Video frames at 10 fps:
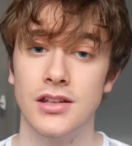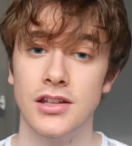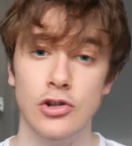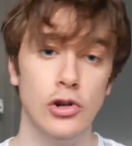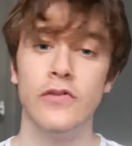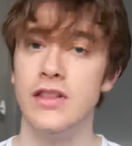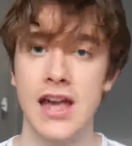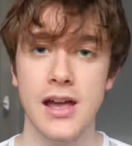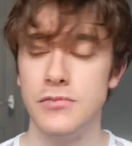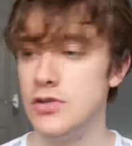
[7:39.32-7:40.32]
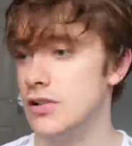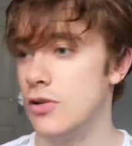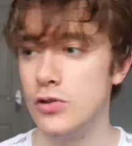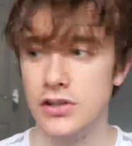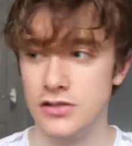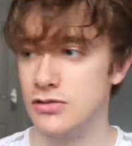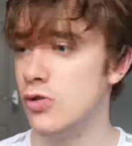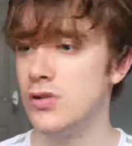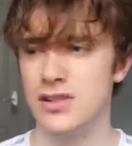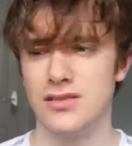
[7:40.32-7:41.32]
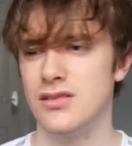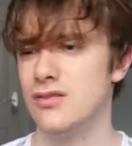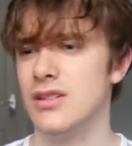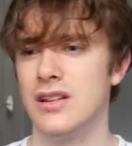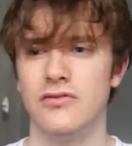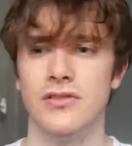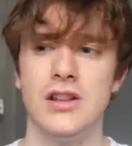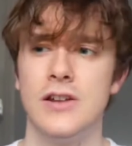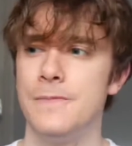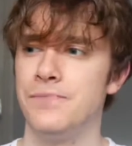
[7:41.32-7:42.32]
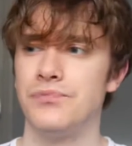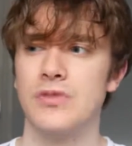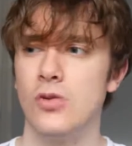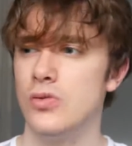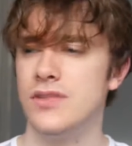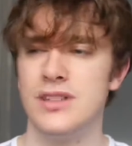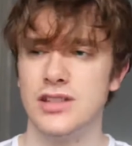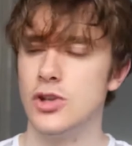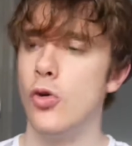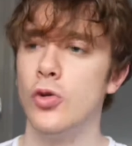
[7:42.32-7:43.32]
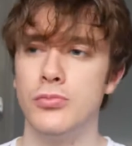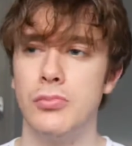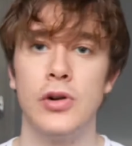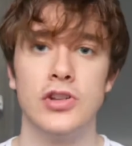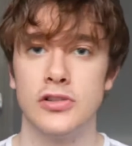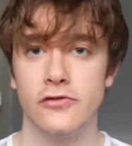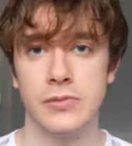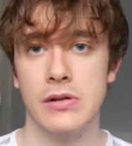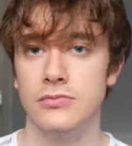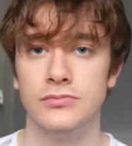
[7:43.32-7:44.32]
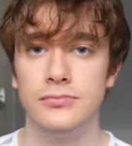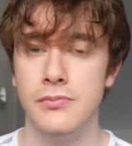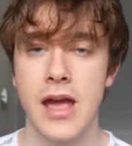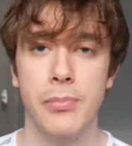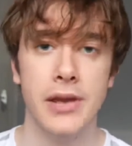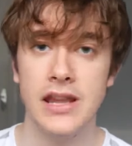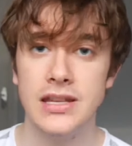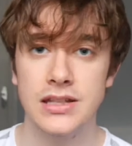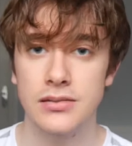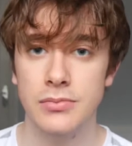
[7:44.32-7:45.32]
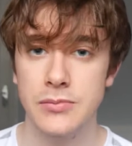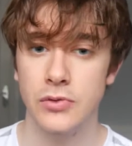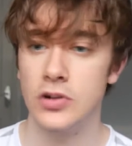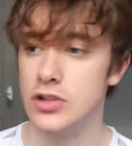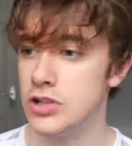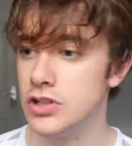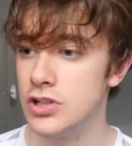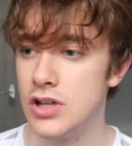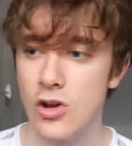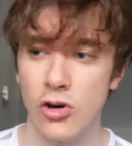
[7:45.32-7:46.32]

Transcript: You loved them. You did all these all this golden boy stuff about Mayor Pete Buttigieg,